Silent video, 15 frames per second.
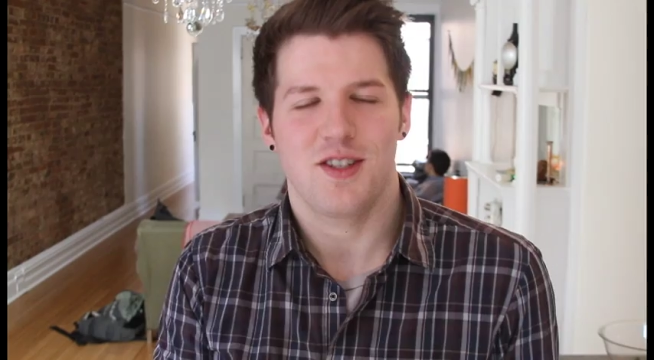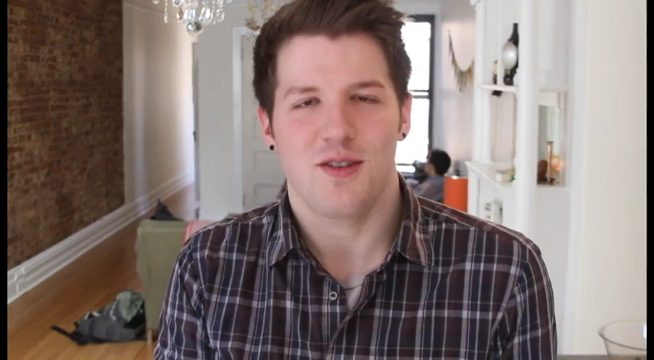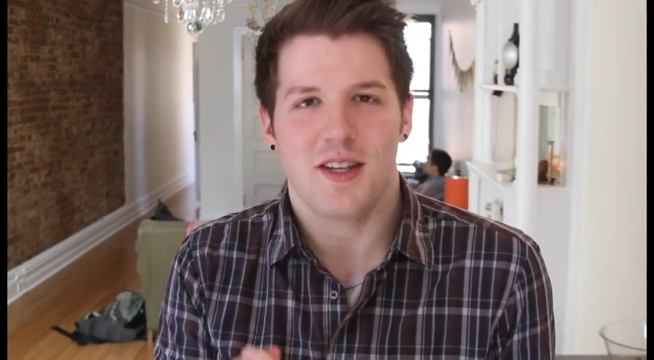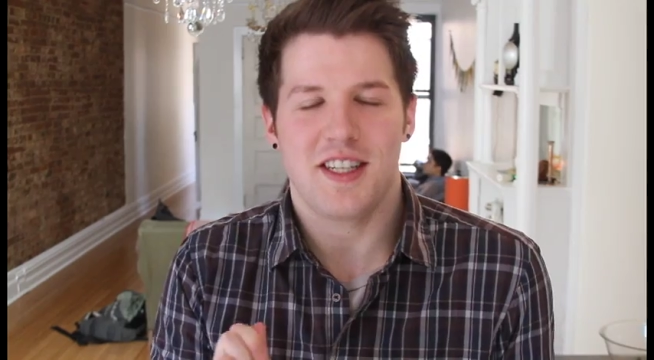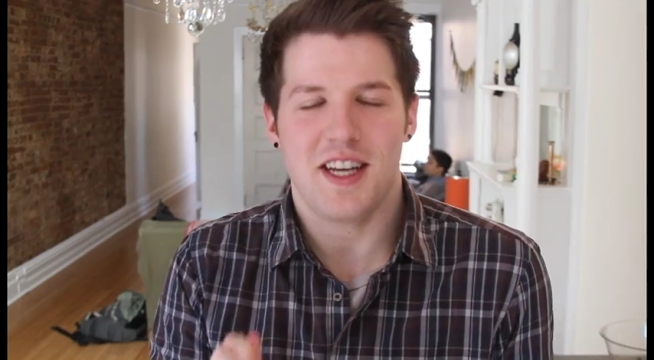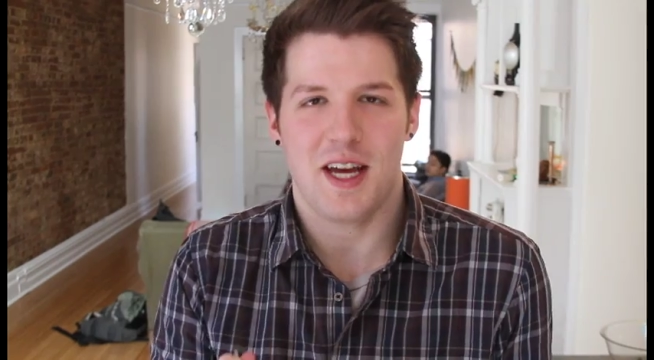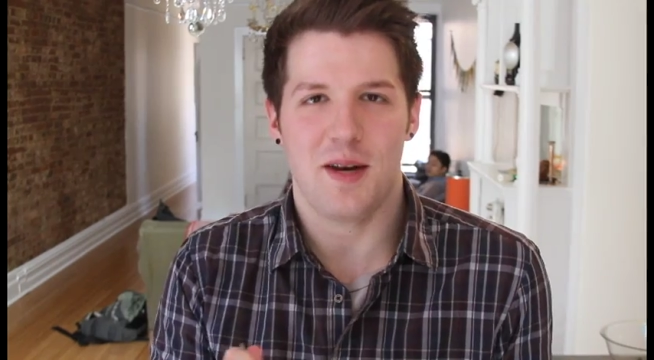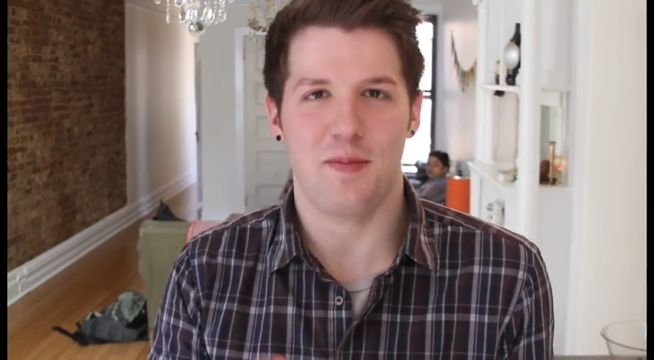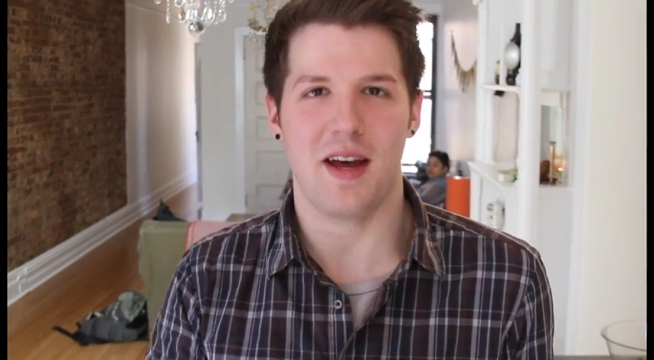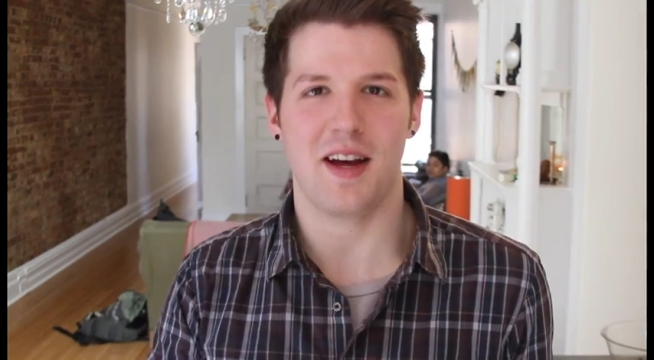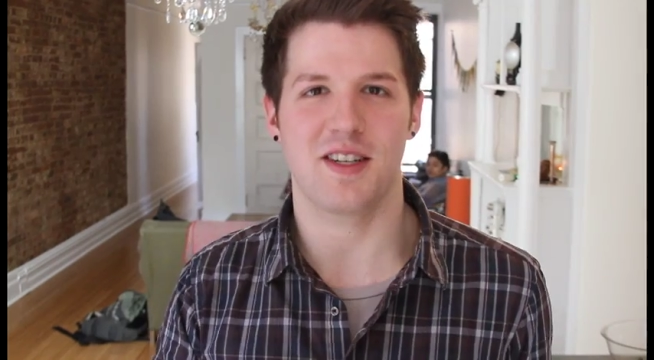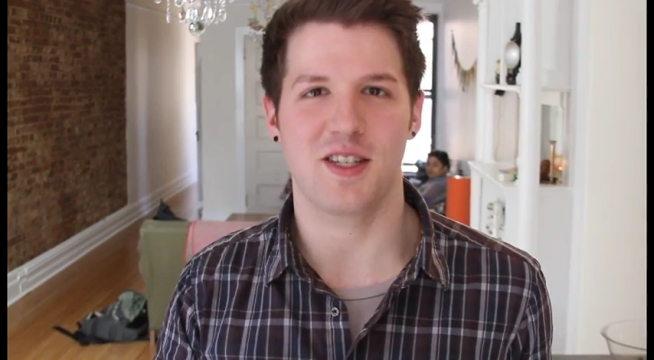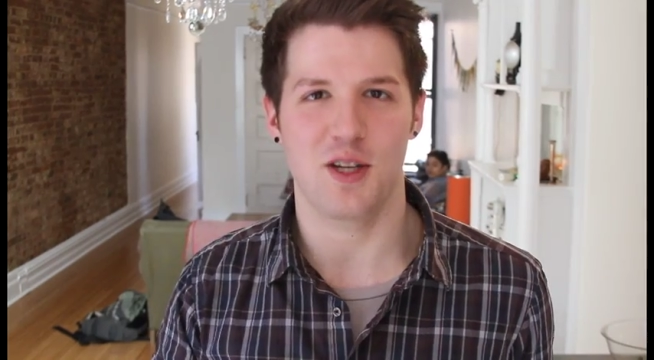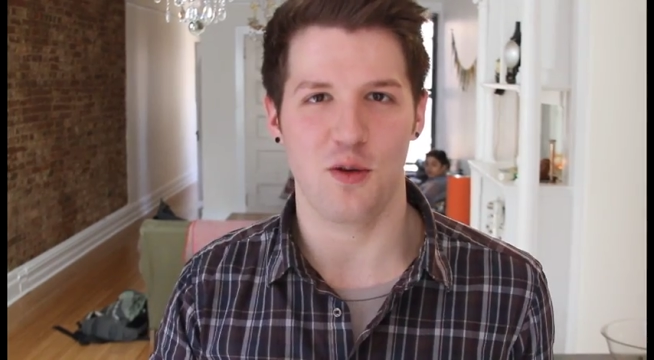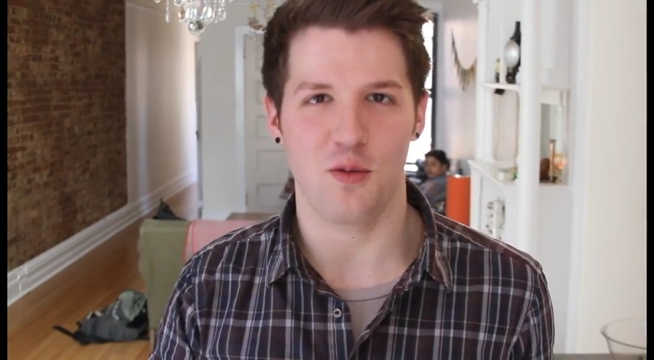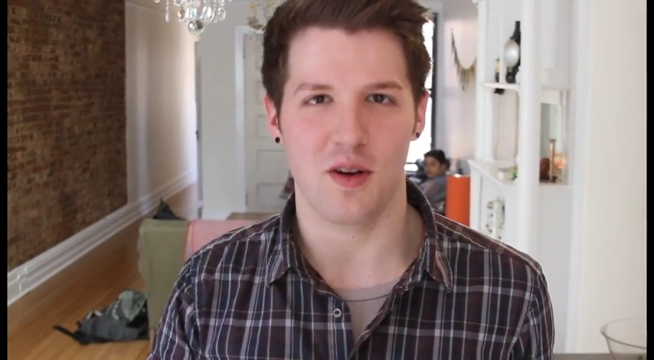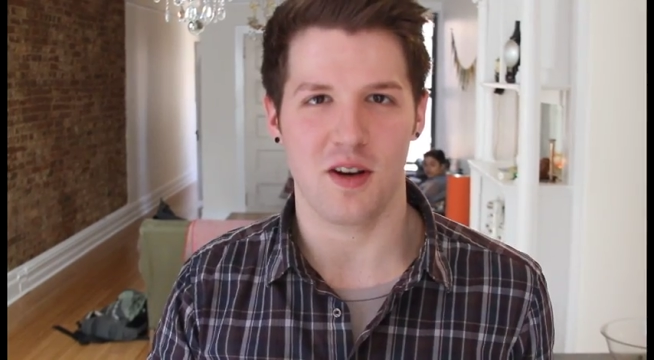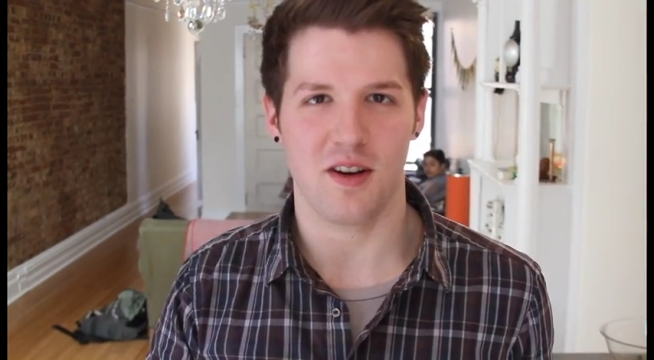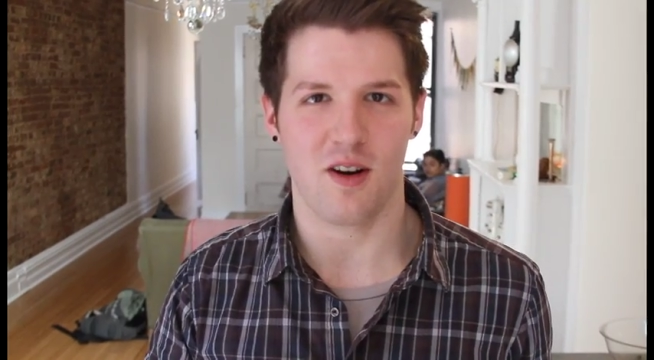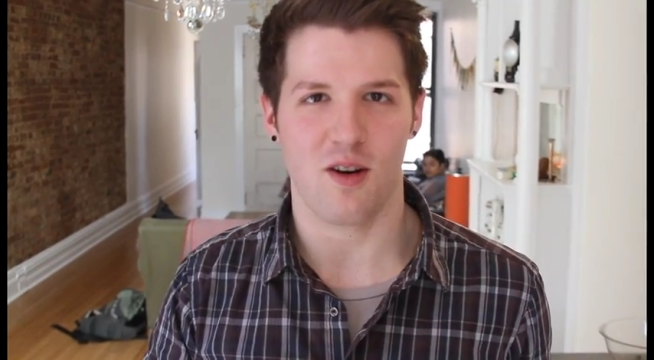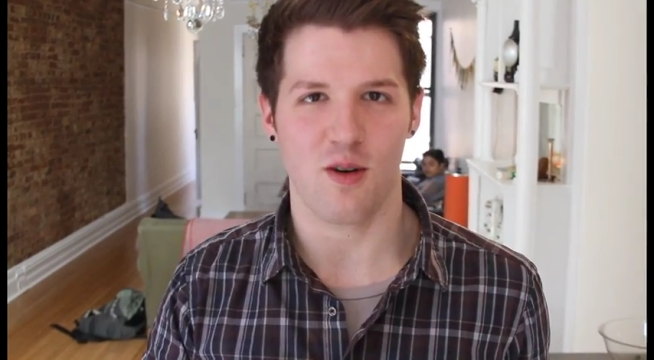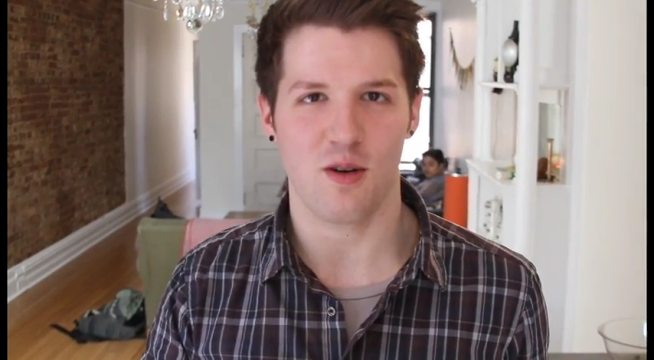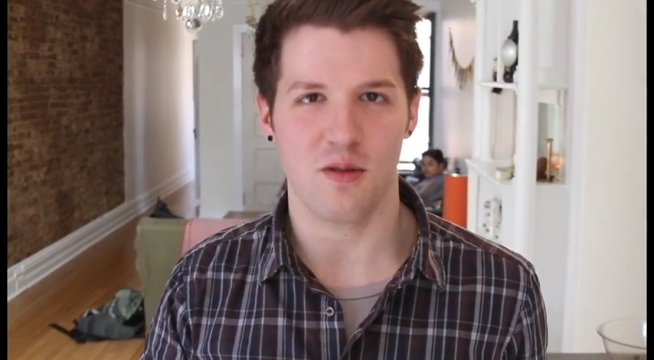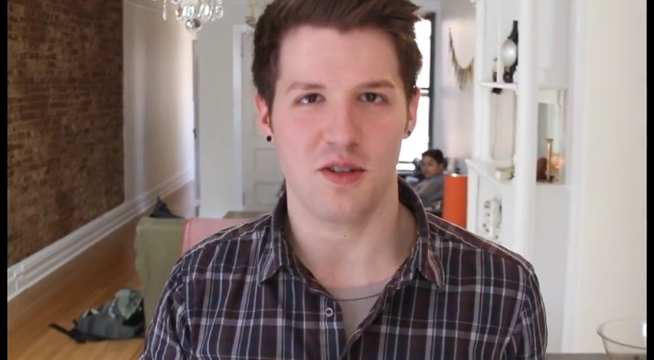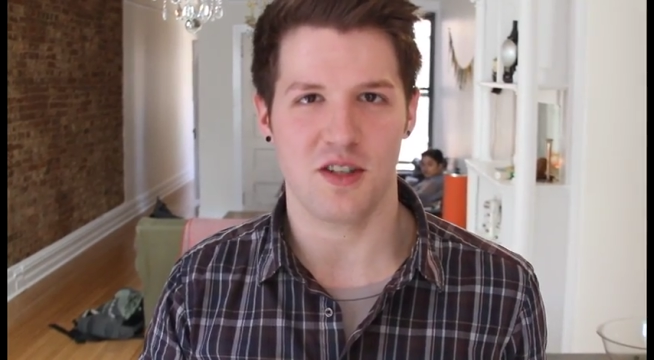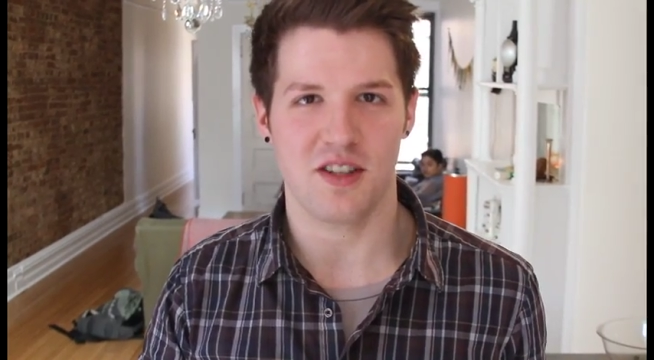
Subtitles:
let's head back to our old